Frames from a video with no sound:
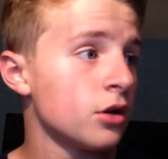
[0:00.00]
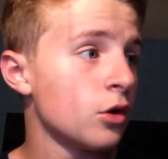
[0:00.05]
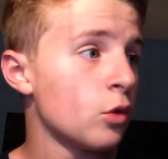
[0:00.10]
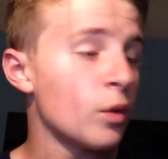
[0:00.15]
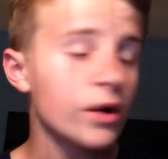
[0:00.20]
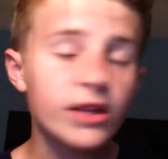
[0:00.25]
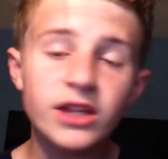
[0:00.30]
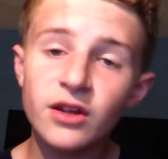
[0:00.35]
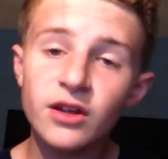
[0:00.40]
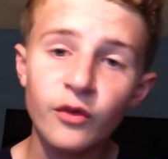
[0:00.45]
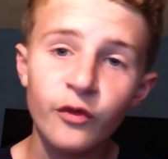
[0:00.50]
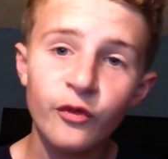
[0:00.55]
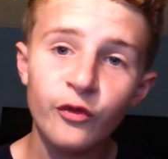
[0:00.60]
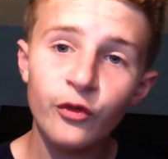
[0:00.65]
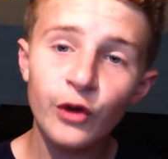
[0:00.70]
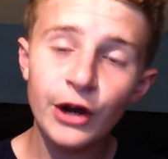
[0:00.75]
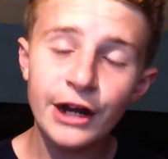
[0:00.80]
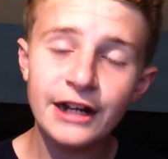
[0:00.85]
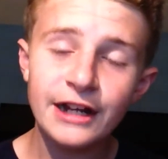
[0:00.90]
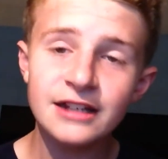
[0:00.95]
What the
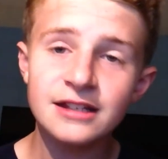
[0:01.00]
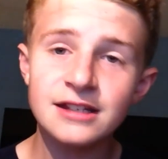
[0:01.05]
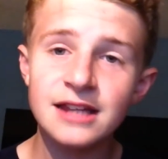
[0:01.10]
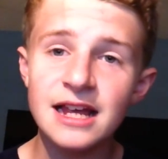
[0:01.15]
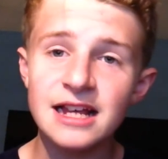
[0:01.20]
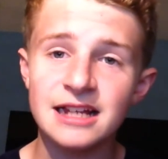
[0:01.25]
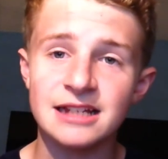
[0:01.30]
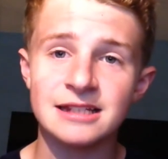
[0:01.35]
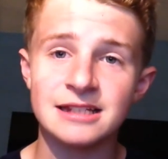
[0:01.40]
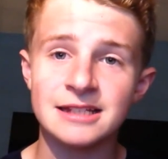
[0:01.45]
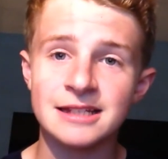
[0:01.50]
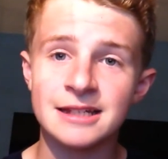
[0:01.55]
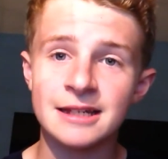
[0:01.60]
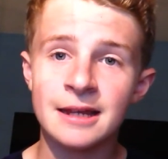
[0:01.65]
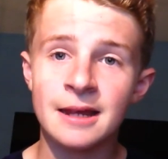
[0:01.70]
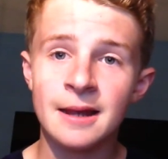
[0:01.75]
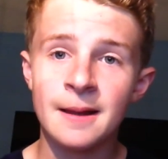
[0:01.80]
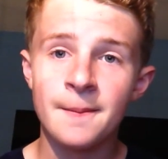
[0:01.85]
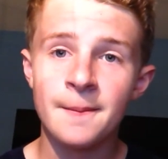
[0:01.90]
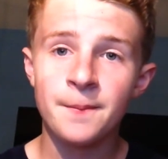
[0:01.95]
frick is this?
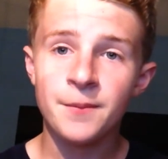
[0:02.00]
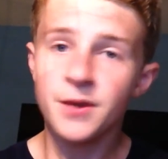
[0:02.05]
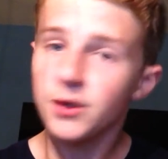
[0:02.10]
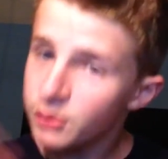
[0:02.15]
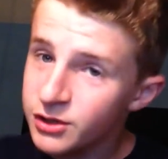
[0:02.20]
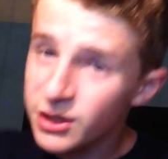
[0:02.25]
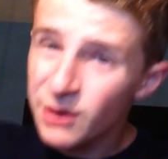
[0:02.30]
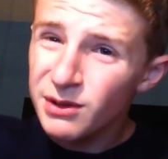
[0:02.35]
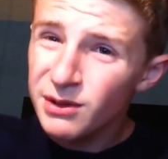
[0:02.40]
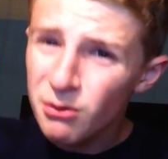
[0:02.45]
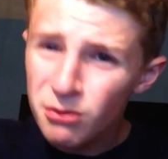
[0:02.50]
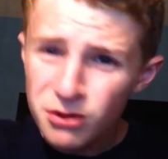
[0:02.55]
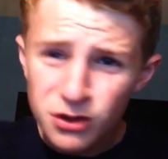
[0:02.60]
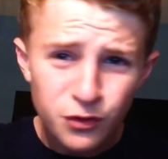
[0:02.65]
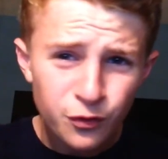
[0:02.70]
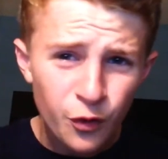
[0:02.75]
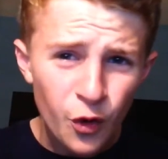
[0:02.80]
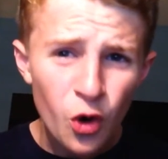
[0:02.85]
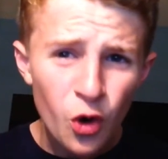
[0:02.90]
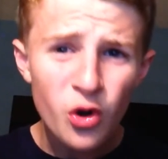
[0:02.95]
He wasn't even done with his
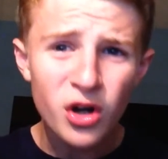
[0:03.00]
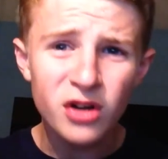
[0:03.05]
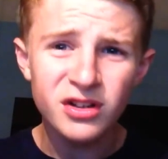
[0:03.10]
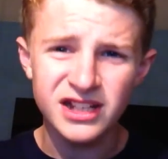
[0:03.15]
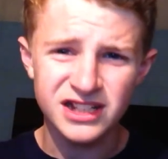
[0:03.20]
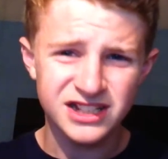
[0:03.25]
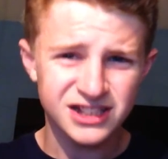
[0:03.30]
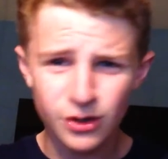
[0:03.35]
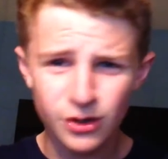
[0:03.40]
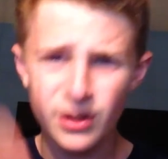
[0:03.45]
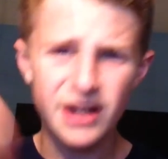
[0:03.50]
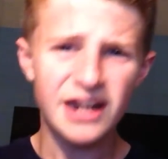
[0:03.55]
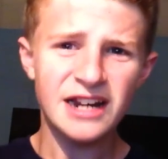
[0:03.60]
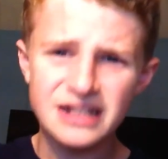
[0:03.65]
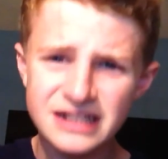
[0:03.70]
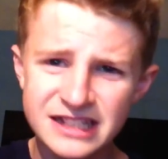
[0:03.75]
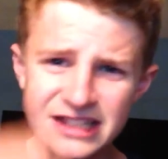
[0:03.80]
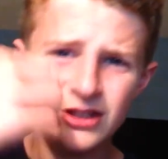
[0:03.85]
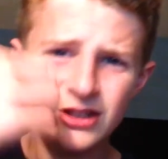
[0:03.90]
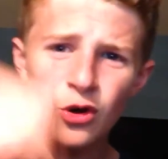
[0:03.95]
food. He's like still eating
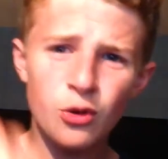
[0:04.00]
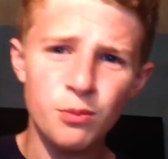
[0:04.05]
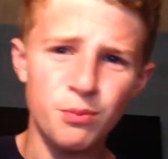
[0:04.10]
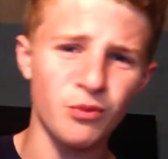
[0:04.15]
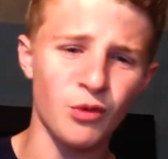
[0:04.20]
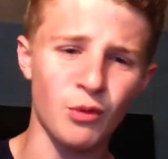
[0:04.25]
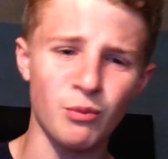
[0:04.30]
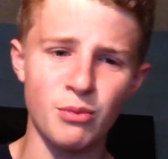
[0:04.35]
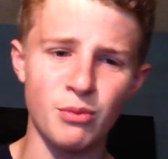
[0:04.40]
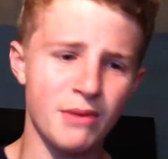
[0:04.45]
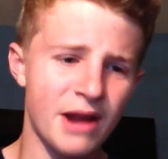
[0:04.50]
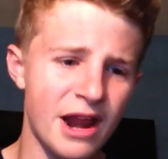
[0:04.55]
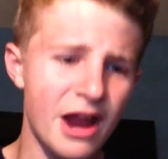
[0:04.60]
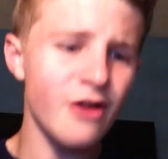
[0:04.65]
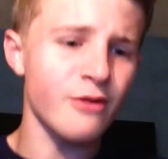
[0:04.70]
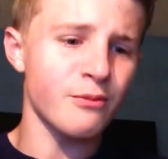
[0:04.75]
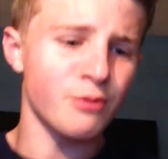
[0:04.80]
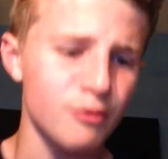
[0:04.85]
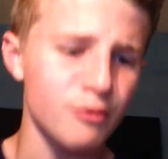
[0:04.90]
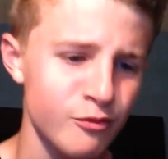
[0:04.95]
his soup from
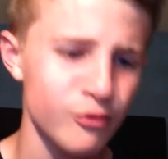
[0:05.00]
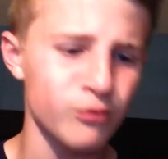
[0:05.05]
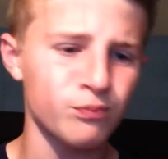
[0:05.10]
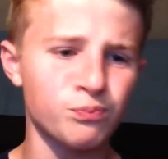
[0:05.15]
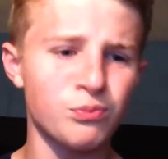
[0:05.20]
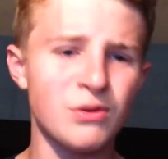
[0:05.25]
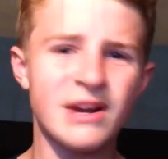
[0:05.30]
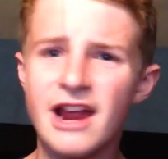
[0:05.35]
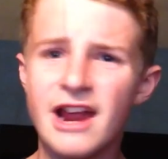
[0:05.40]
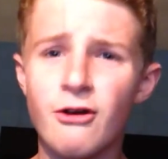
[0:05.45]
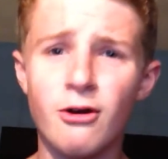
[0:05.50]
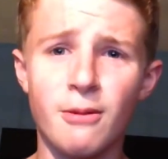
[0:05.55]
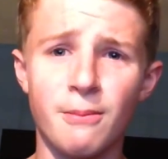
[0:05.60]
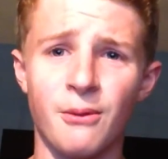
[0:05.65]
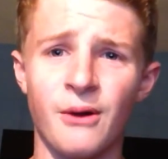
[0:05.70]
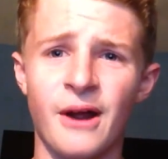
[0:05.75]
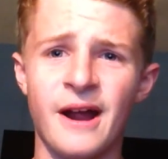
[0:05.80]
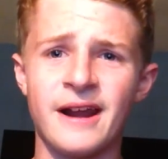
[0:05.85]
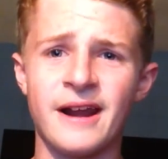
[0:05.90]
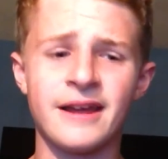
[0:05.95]
Panera
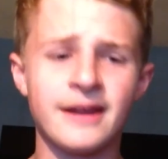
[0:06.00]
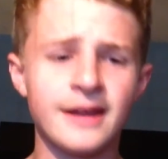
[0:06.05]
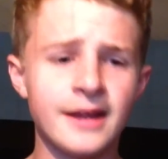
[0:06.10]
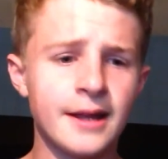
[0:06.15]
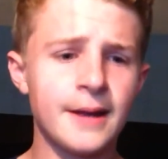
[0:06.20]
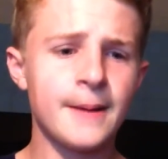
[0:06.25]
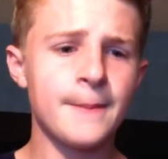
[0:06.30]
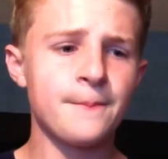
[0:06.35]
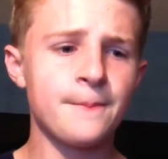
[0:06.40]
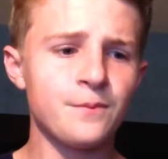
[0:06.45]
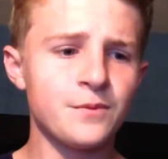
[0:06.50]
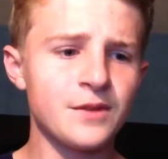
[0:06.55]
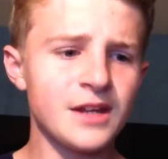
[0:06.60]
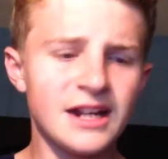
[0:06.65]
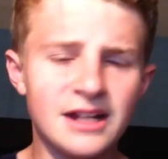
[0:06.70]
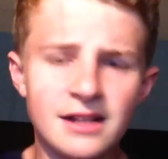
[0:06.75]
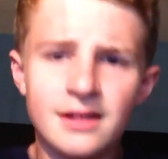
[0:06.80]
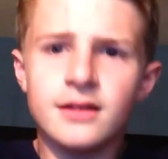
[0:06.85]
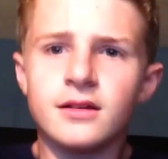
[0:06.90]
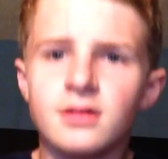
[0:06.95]
bread.
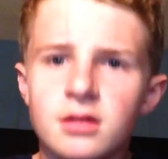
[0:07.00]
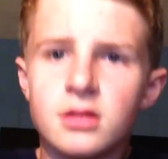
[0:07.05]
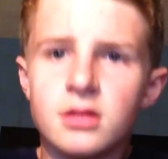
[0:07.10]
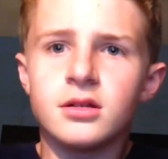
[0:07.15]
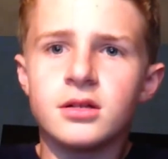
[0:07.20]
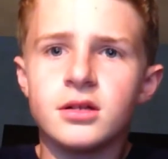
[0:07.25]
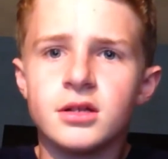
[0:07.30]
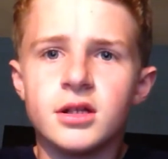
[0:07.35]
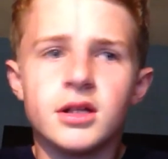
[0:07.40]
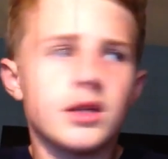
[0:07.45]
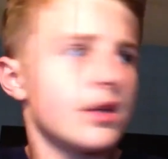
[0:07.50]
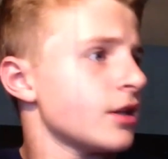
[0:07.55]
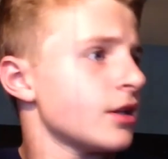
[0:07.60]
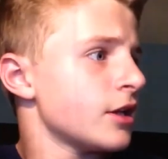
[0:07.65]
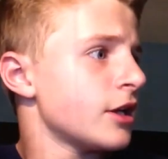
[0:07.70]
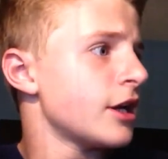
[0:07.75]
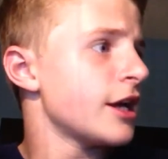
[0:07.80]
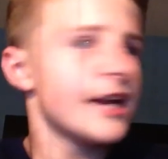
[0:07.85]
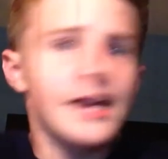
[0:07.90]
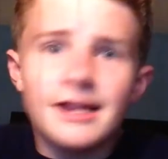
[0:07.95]
And
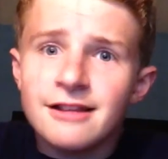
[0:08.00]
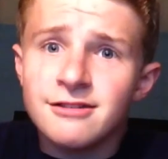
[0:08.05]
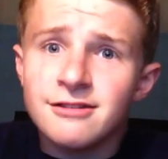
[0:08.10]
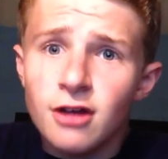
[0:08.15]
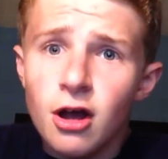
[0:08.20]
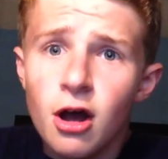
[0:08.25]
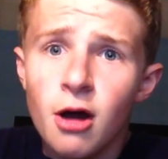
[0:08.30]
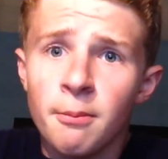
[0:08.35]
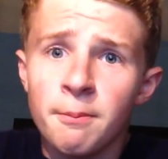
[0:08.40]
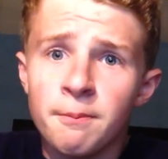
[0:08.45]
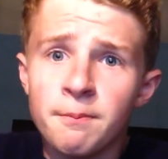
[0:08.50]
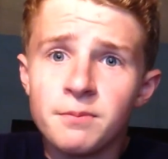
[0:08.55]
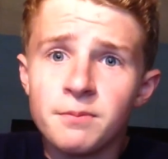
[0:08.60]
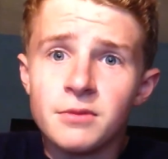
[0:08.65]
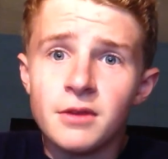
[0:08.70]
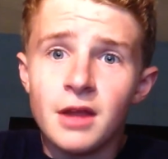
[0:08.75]
he gets up.